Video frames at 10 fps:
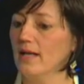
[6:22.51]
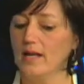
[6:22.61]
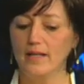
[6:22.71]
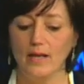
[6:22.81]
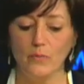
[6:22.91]

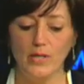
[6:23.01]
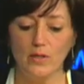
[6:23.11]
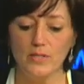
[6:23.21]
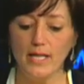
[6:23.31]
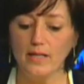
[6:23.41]
and, and we
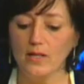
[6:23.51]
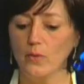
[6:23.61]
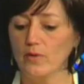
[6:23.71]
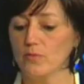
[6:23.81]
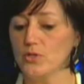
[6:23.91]
are taking
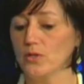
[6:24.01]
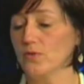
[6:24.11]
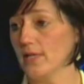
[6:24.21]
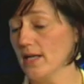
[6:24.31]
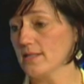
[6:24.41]
away from
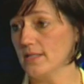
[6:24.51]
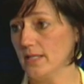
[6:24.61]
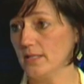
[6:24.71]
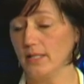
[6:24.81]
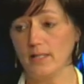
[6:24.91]
children
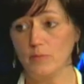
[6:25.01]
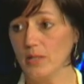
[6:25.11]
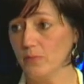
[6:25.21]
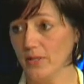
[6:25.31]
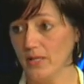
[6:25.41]
accidentally, and I'm
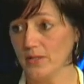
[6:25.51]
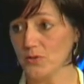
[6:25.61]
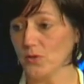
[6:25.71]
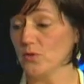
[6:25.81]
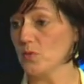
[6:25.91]
not picking on
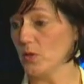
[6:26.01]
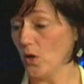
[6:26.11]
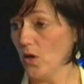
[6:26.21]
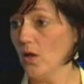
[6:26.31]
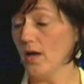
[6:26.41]
children's, but
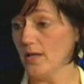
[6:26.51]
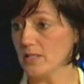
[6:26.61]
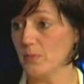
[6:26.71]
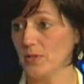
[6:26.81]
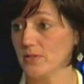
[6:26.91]
all
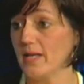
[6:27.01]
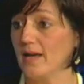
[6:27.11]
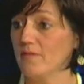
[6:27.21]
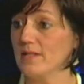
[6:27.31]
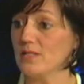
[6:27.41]
hospitals
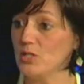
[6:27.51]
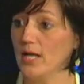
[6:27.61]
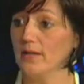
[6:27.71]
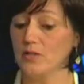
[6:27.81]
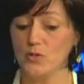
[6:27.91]
have this
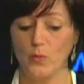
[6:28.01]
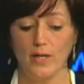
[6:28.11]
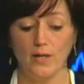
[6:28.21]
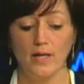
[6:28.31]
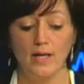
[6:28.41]
challenge
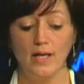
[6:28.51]
where